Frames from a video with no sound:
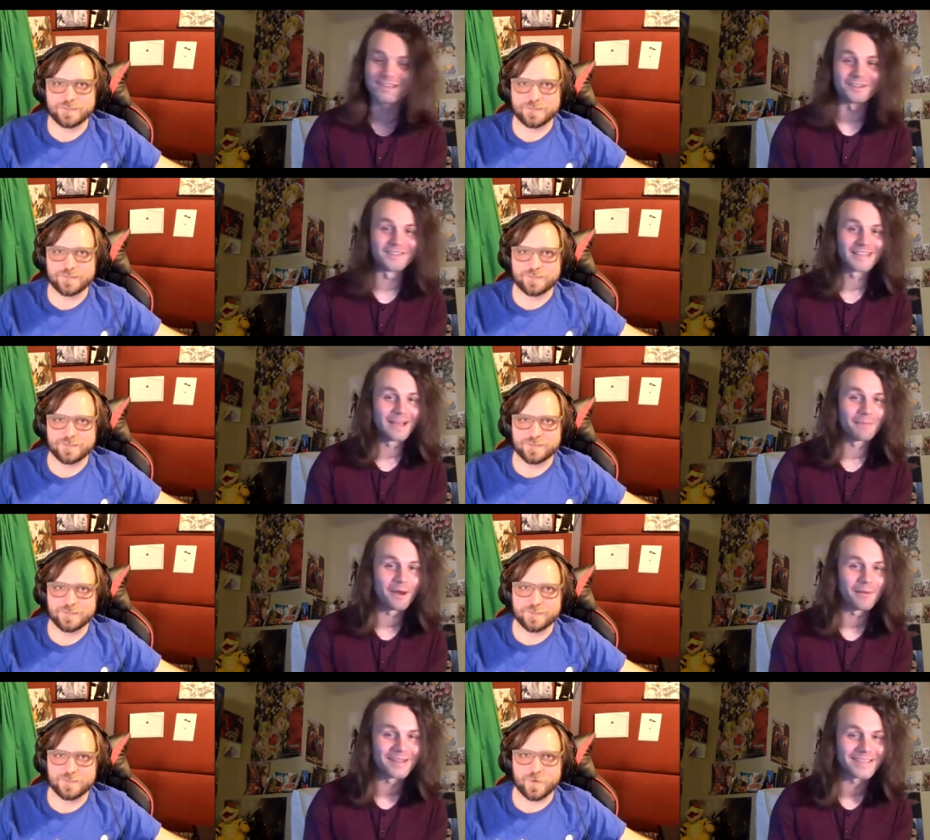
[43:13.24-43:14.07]
Speaker 1: Couldn't say it
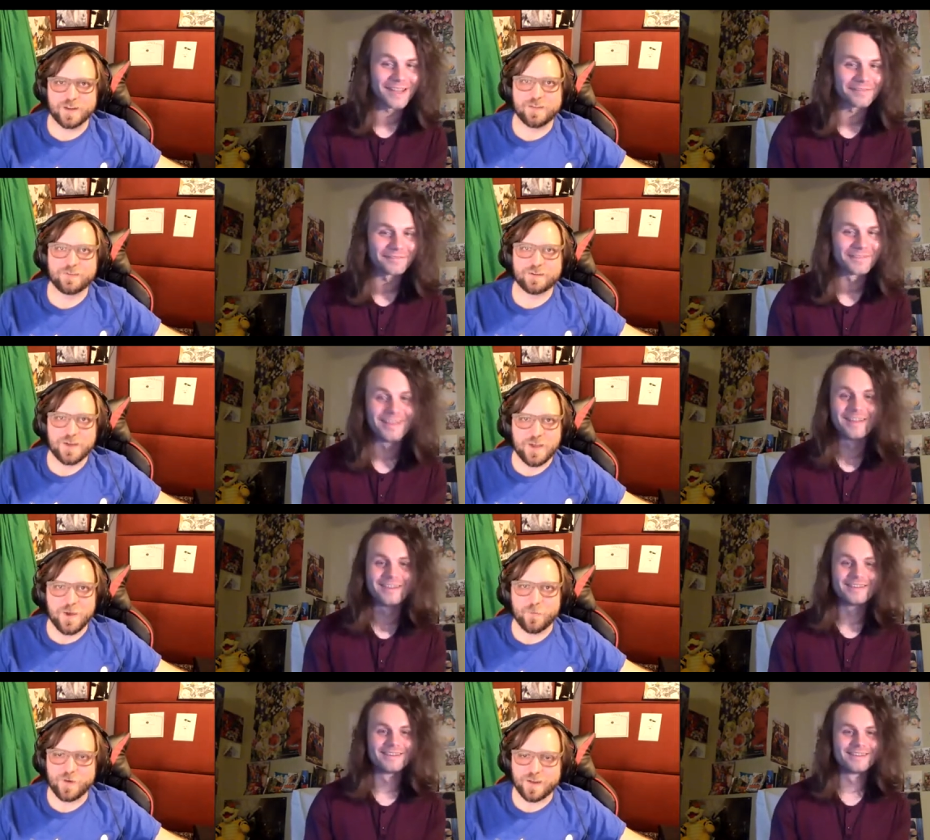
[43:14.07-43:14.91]
better myself. Whatever
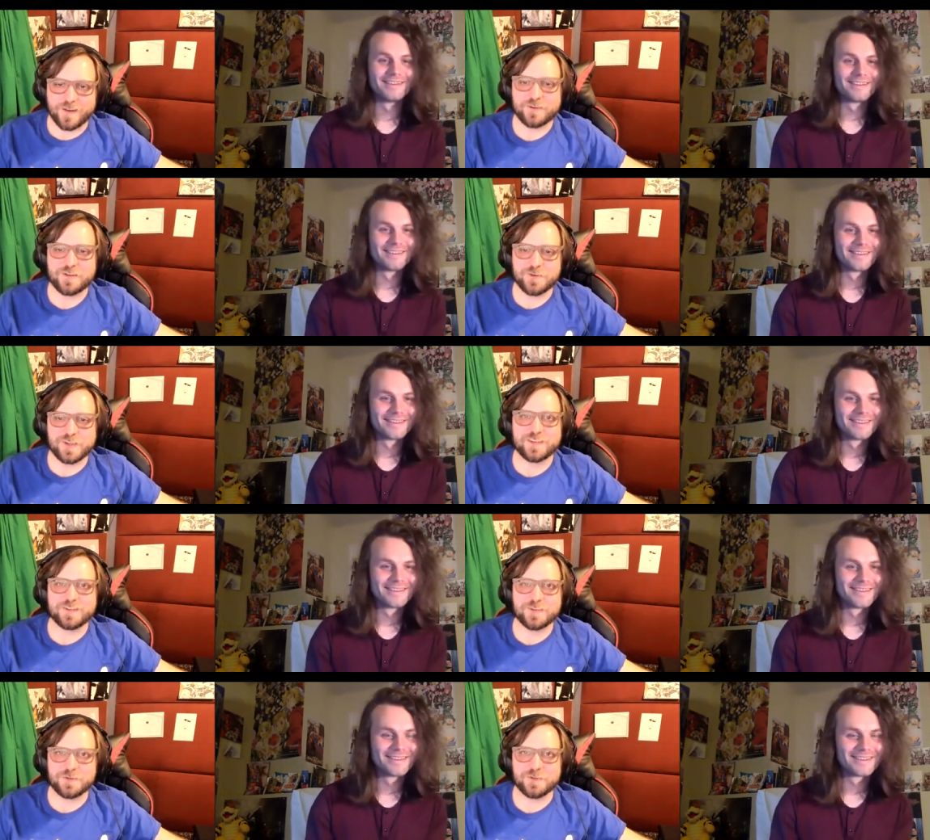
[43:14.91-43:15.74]
Speaker 2: whatever you can
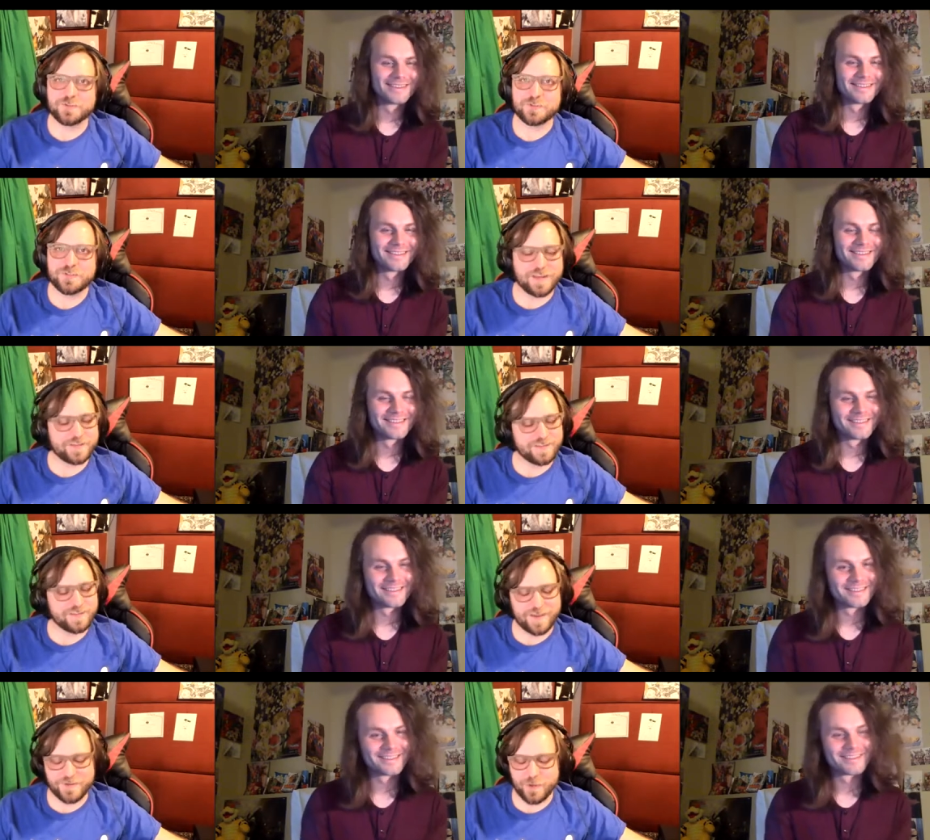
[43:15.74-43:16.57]
do to I,
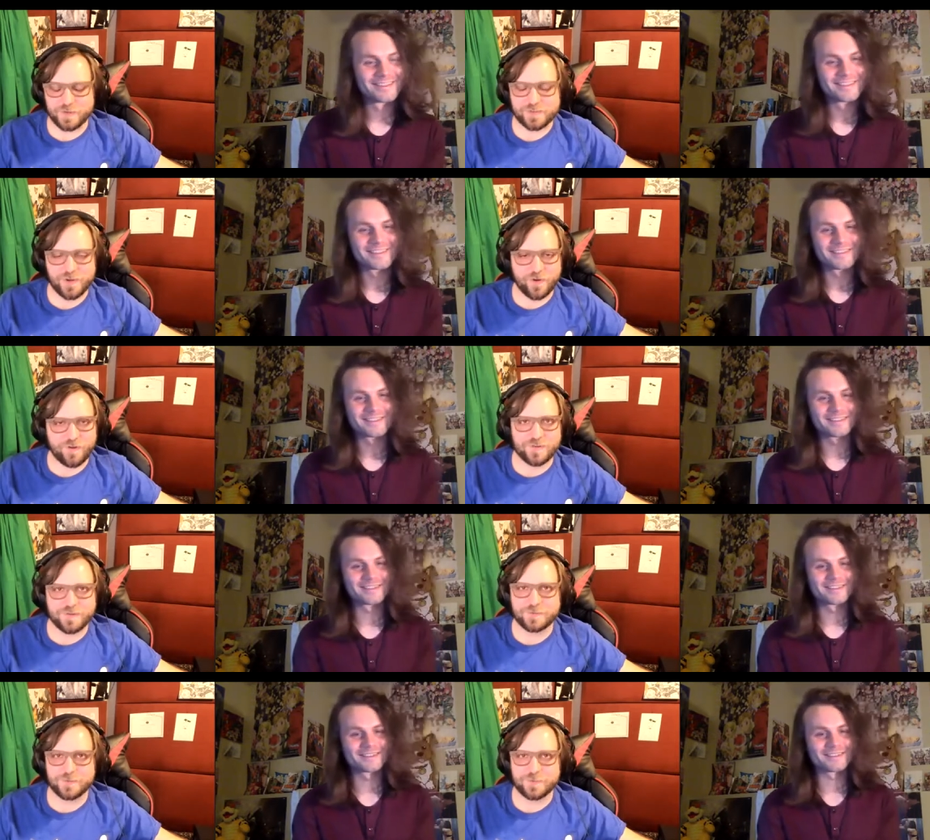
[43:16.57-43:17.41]
I know it's harder
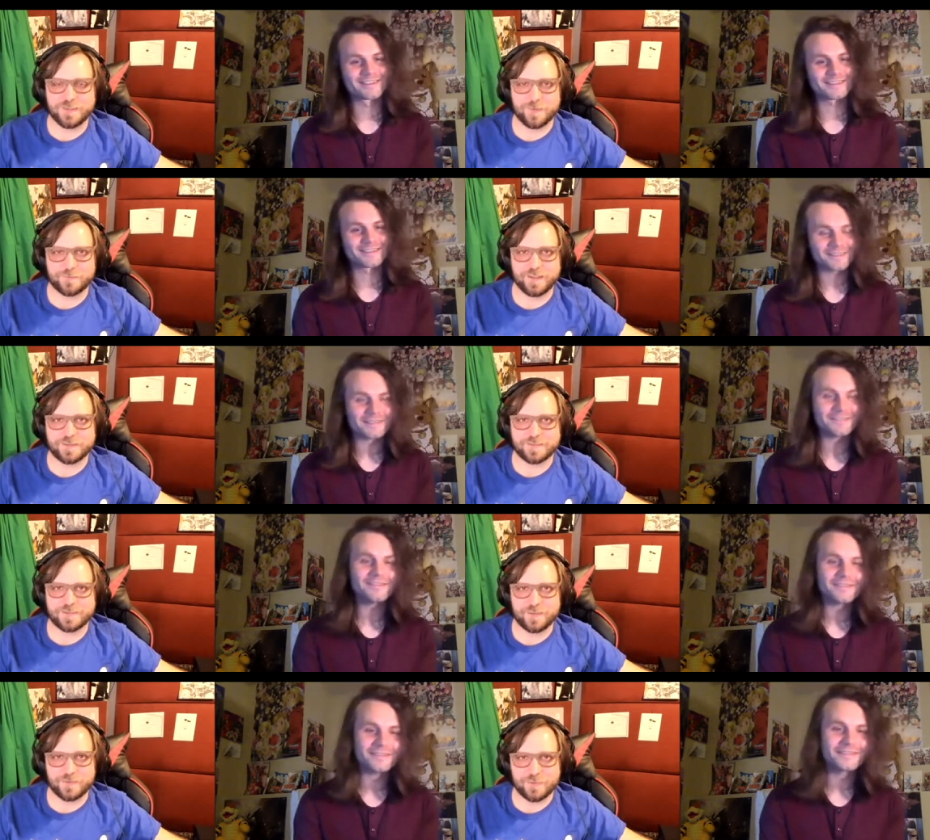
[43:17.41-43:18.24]
to do some days
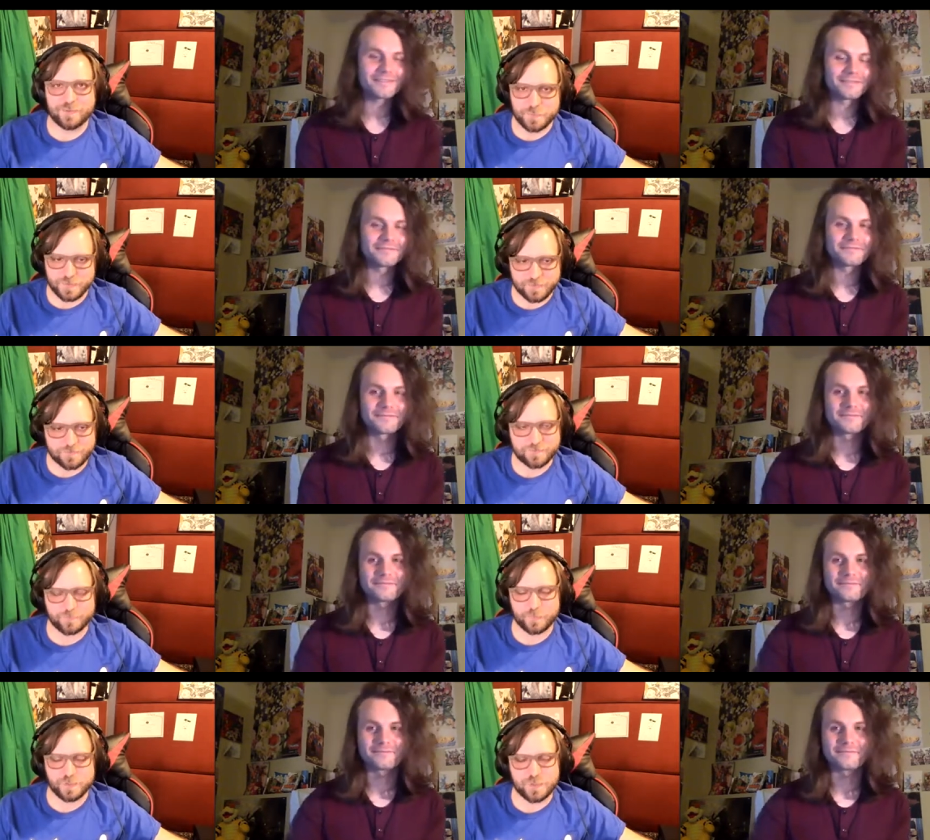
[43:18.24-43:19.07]
than others, but
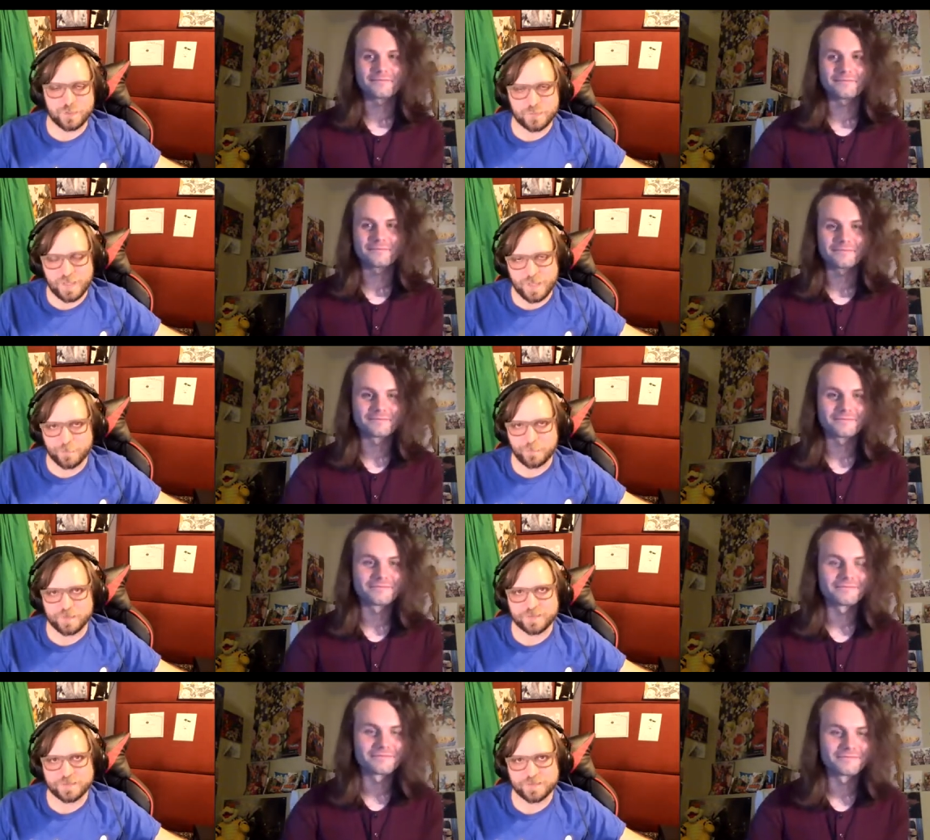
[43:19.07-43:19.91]
but choose
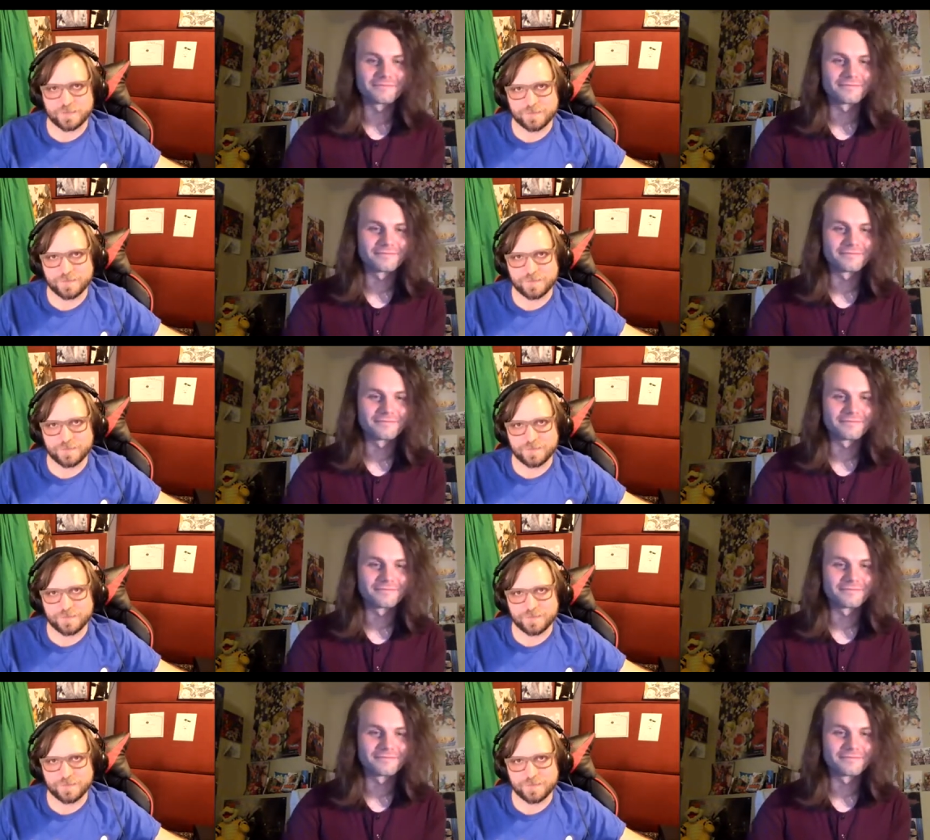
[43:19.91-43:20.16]
happiness